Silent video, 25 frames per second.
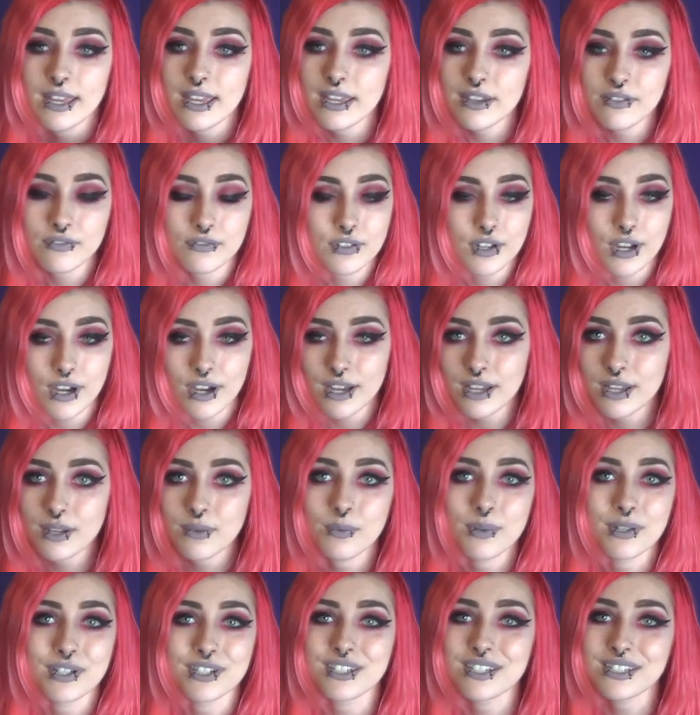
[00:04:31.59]
If
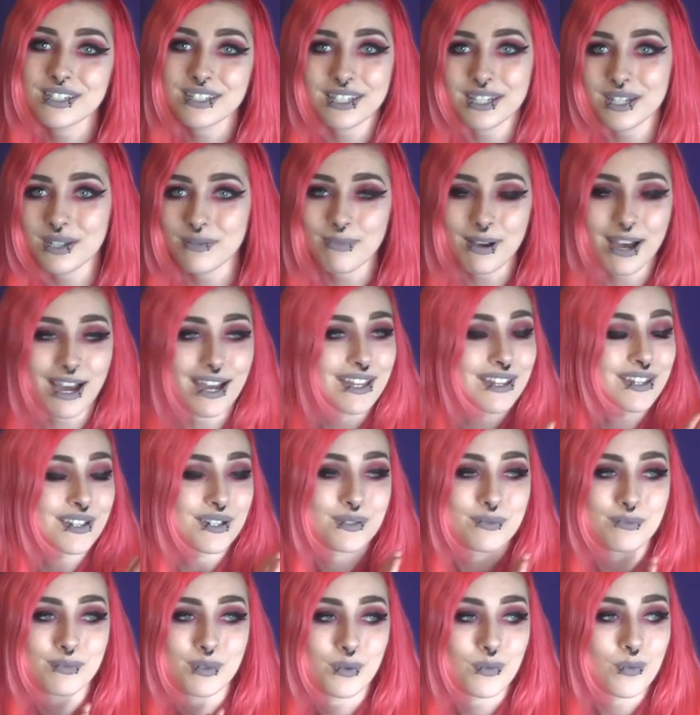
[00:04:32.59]
not, we're just gonna buy
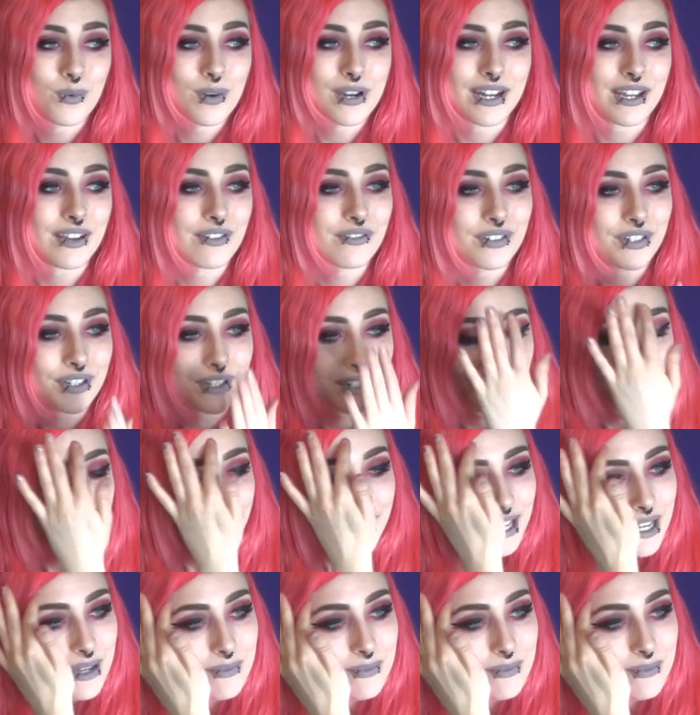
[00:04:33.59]
them, whatever.